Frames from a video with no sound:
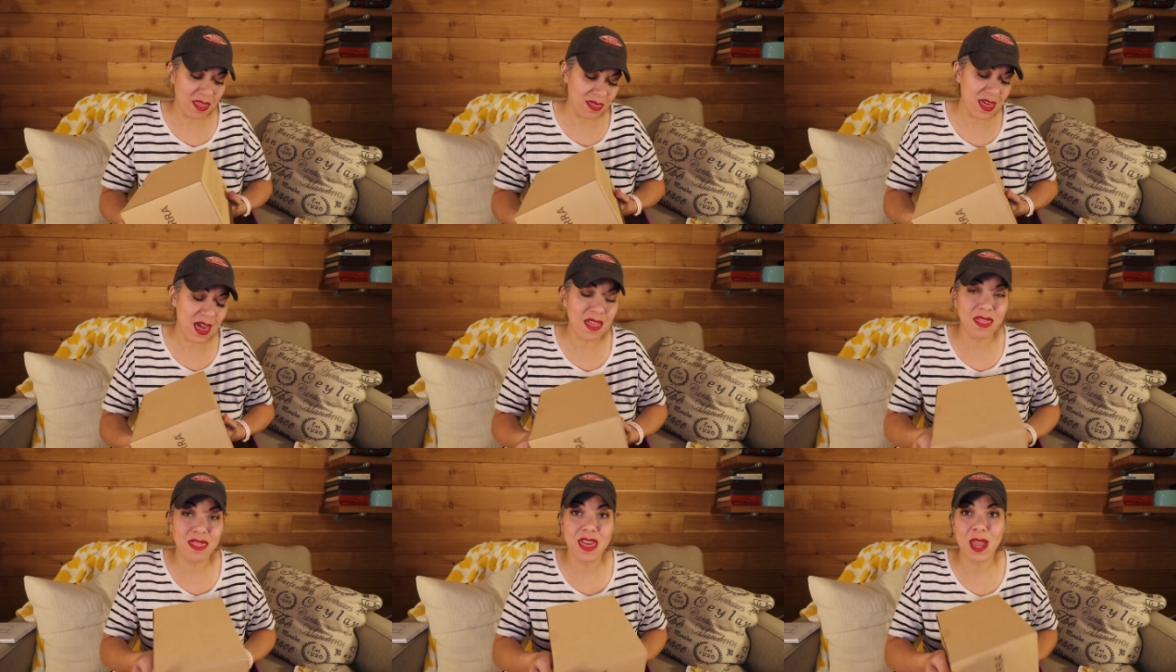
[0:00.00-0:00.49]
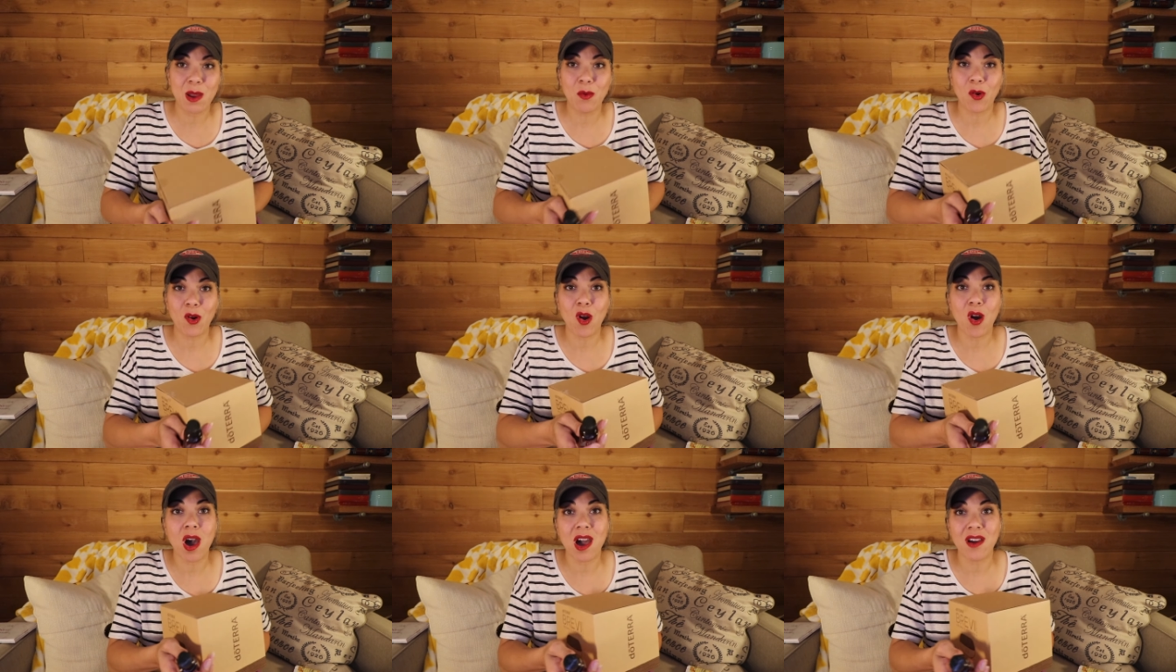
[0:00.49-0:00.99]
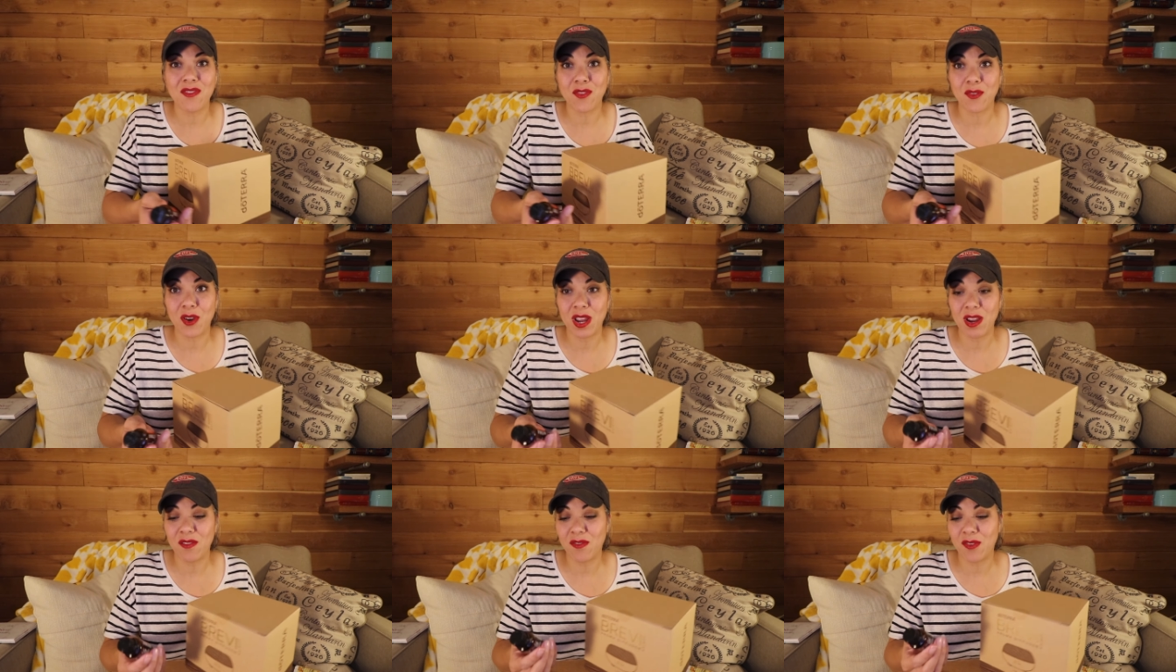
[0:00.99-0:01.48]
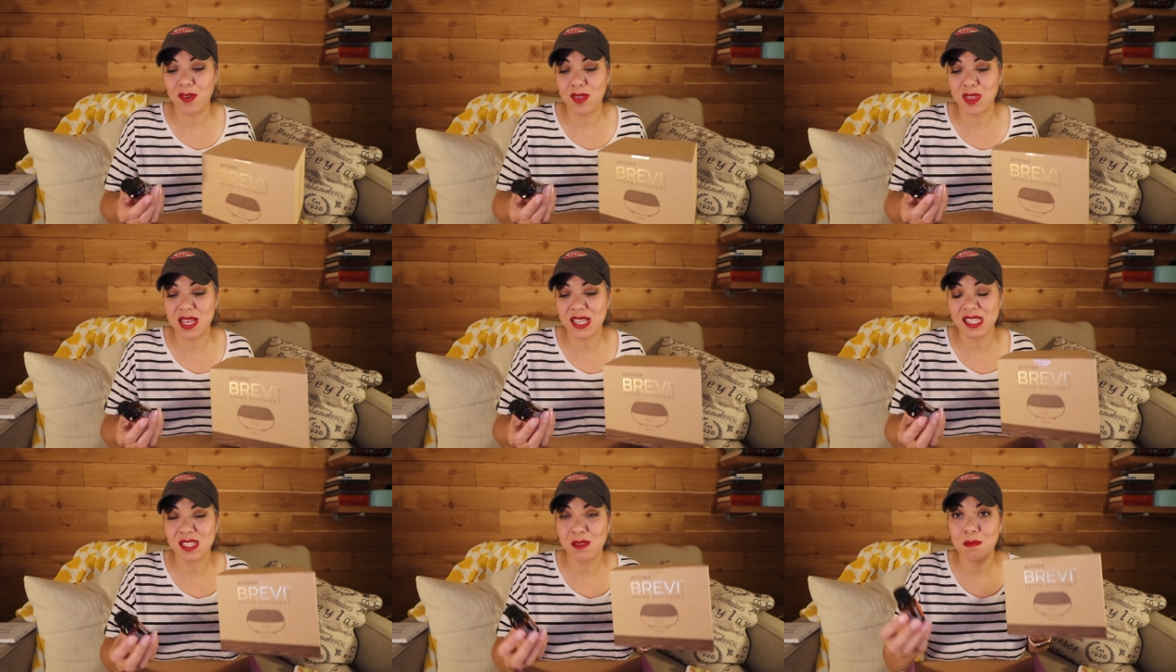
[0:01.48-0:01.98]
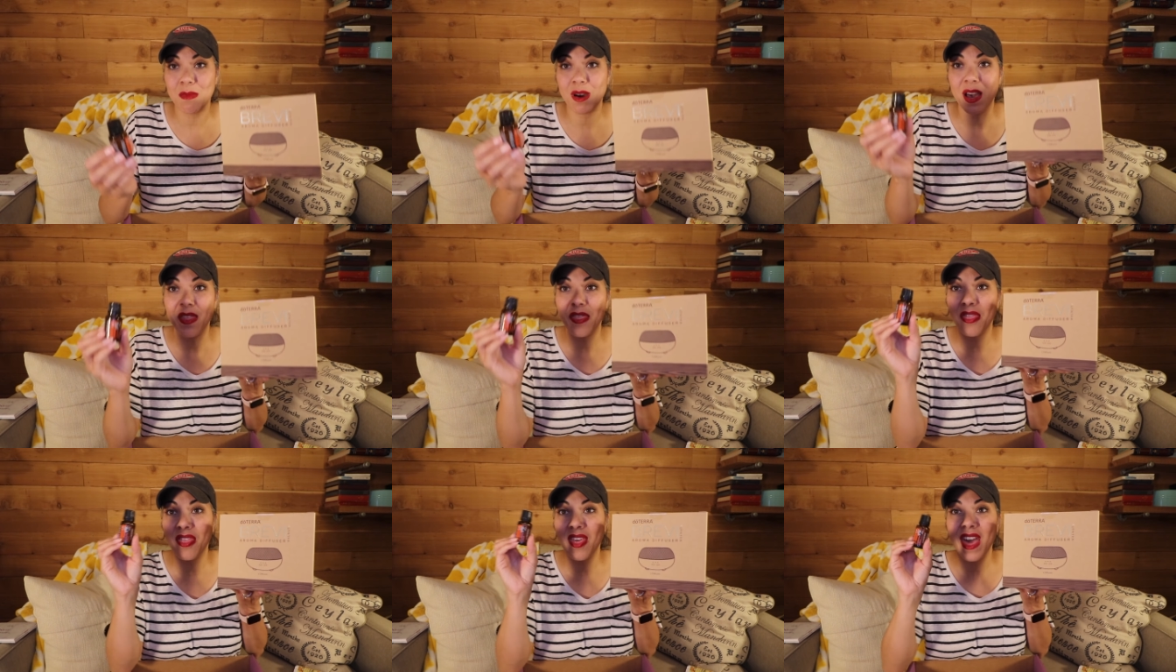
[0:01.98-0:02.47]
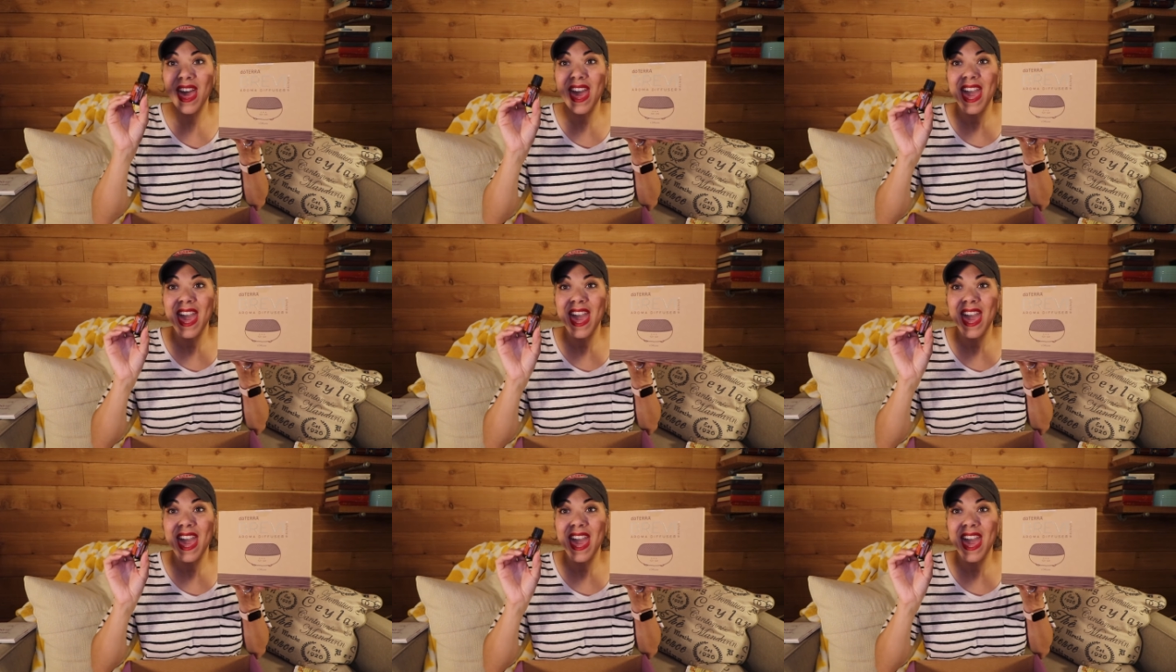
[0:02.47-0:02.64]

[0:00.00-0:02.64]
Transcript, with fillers: that they were offering for this month,